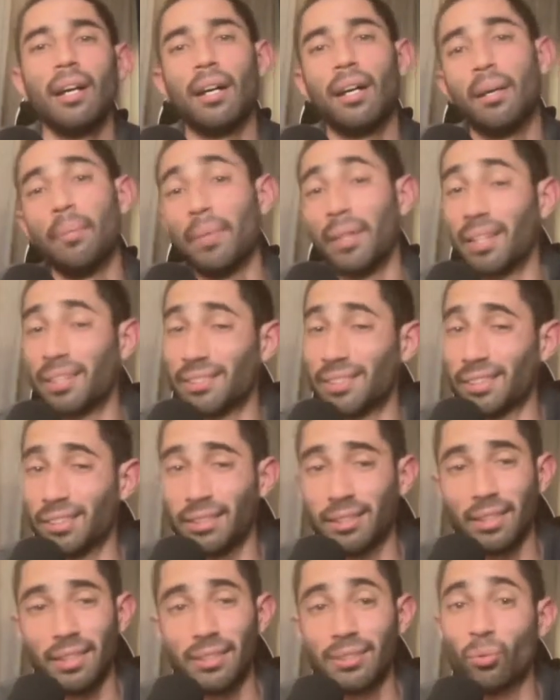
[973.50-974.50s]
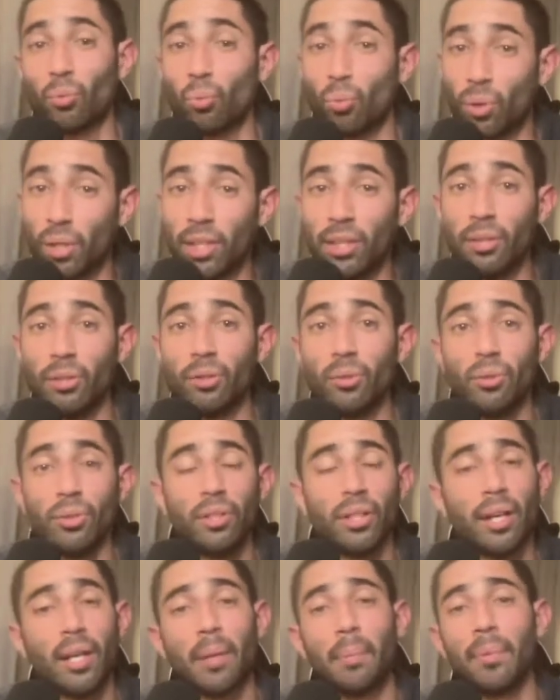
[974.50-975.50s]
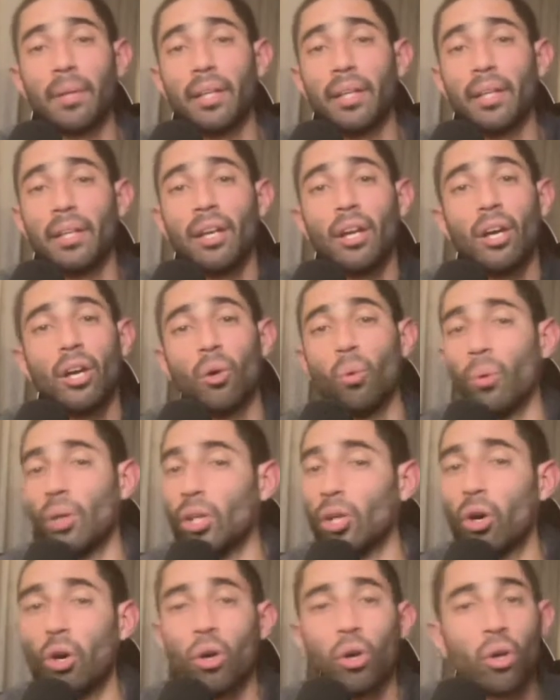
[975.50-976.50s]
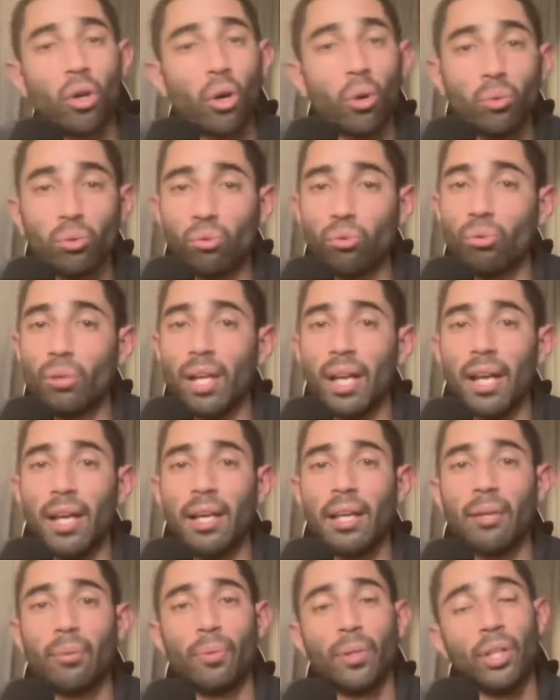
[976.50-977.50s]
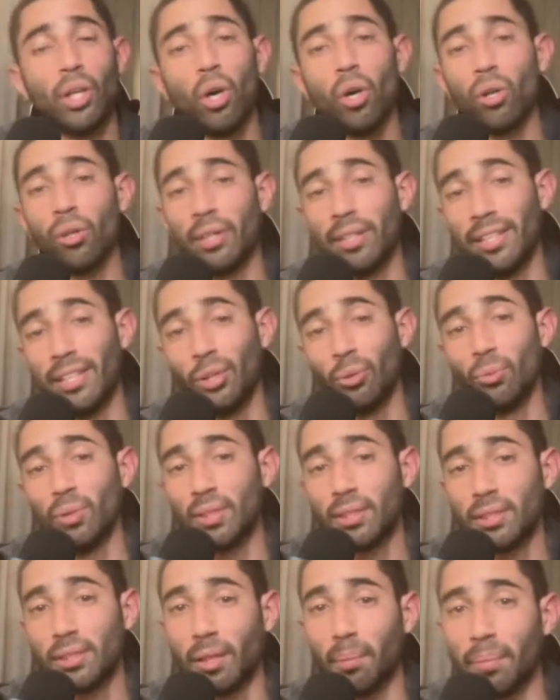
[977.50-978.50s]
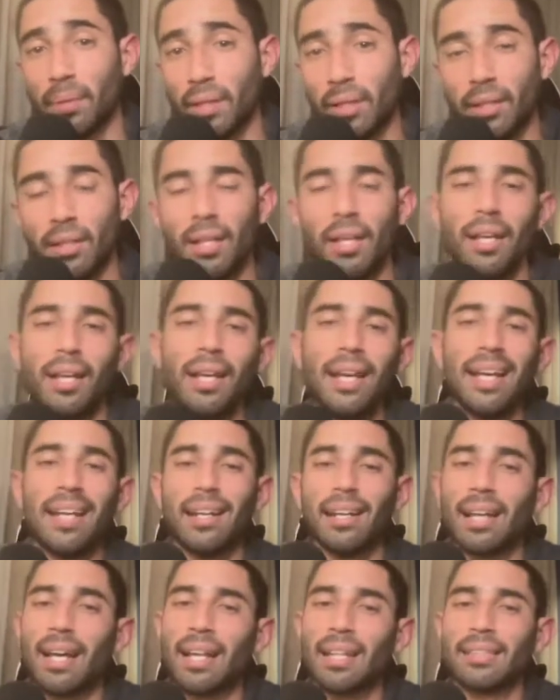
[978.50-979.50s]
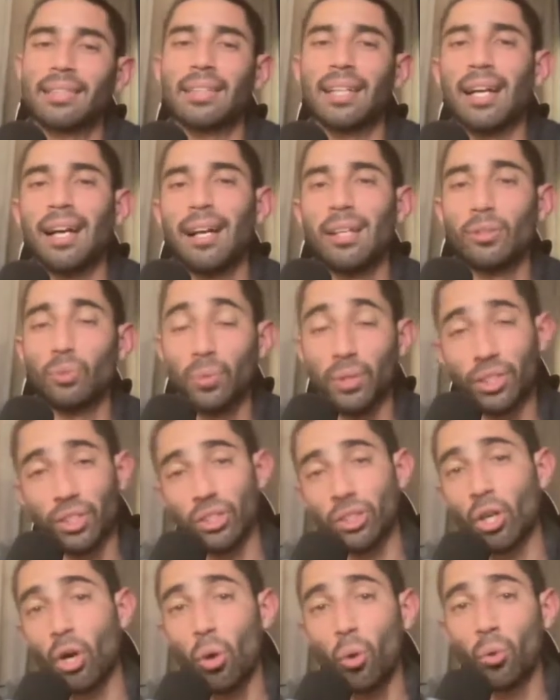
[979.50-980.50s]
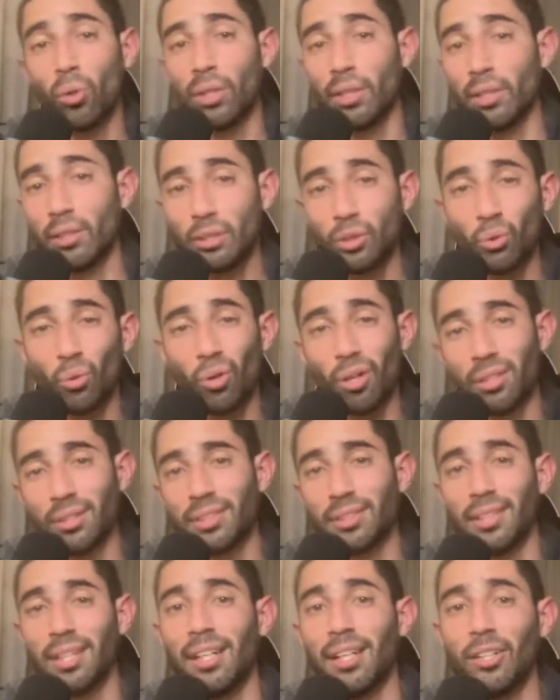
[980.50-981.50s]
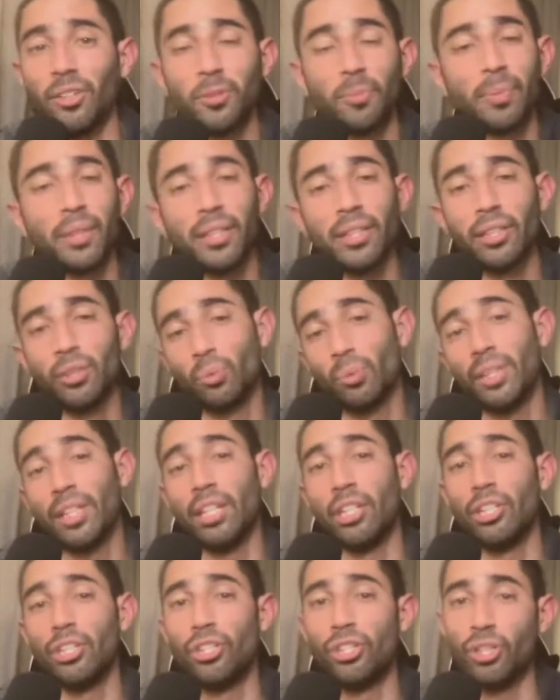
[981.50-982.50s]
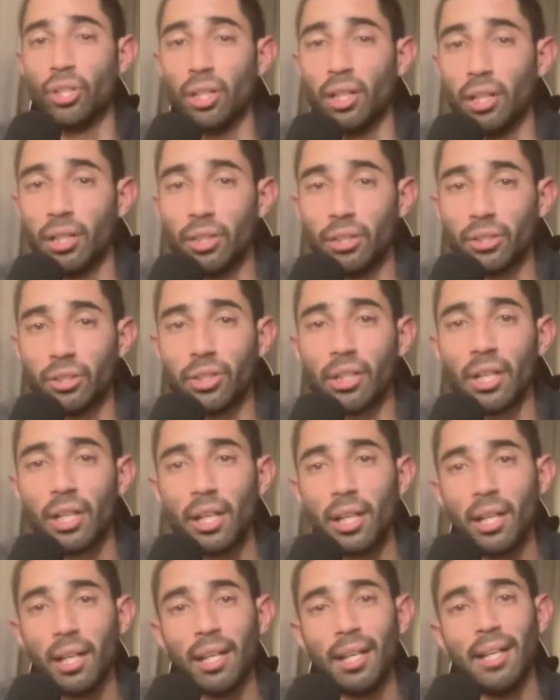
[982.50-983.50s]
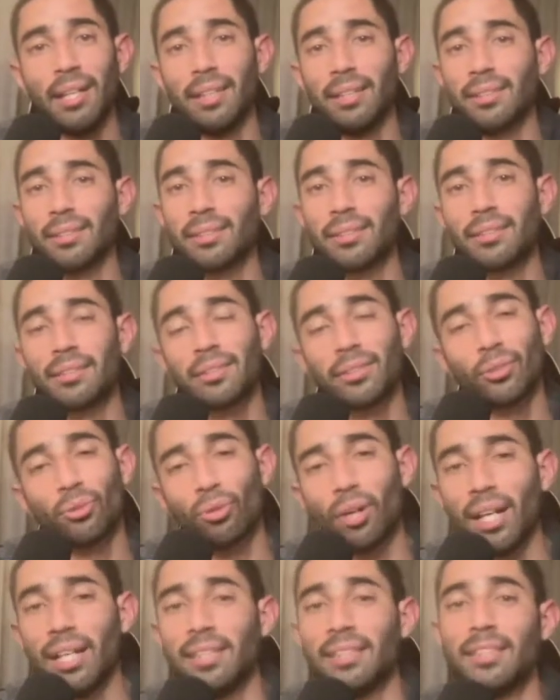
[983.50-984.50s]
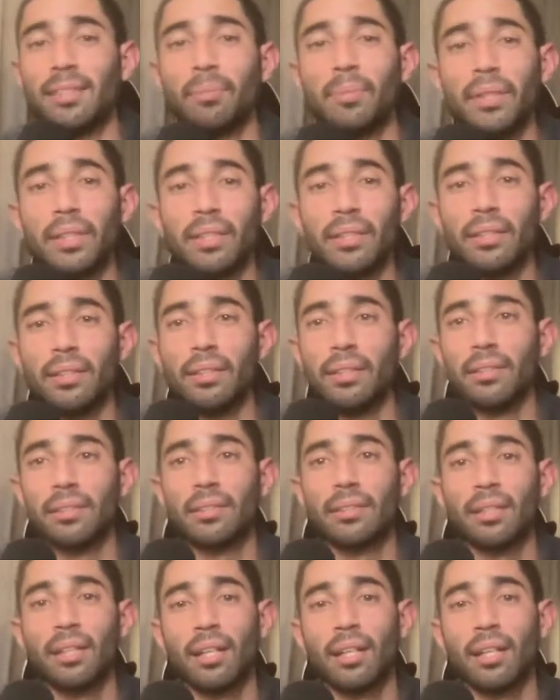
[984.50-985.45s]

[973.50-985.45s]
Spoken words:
Because it's real. You know what I mean? We all go through that. We all deal with something, and a lot of times we just hold it to ourselves because we get judged, and it's crazy because